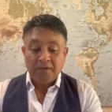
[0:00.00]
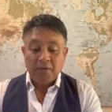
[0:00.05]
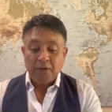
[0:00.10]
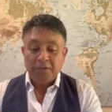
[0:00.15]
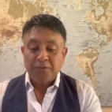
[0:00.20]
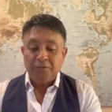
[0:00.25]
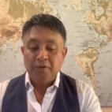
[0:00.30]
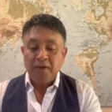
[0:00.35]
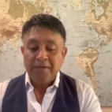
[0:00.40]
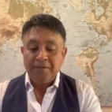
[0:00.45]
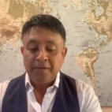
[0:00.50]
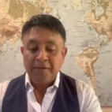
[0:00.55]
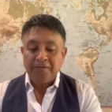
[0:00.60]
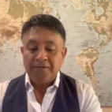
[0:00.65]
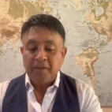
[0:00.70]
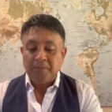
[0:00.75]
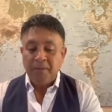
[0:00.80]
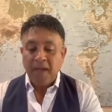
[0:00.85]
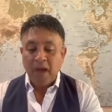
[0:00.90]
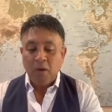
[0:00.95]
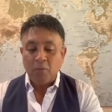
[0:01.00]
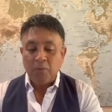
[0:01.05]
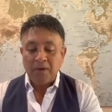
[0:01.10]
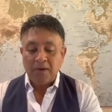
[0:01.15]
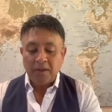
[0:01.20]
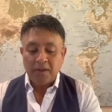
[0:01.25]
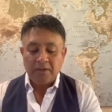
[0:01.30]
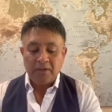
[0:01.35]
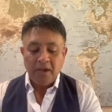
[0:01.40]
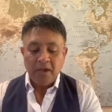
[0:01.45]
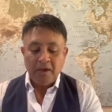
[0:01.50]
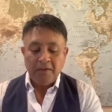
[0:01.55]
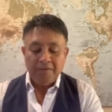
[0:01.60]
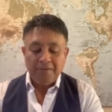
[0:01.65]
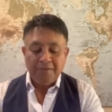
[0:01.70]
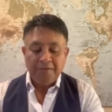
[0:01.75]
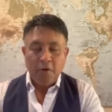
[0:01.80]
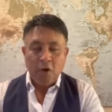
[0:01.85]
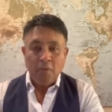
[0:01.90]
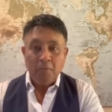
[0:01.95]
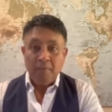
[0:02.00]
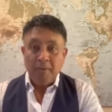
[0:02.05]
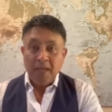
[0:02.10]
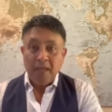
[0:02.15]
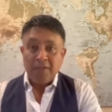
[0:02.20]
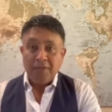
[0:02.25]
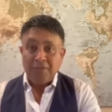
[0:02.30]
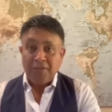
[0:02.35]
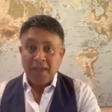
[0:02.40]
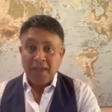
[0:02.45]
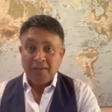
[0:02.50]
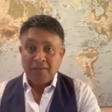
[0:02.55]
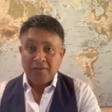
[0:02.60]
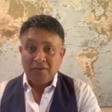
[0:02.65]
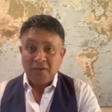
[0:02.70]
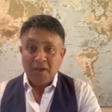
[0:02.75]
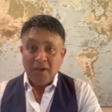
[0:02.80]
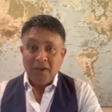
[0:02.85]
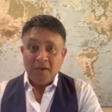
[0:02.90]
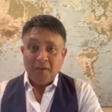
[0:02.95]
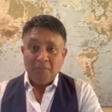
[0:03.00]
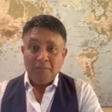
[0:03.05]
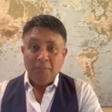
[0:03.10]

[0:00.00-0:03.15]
So three 50 pound winners from this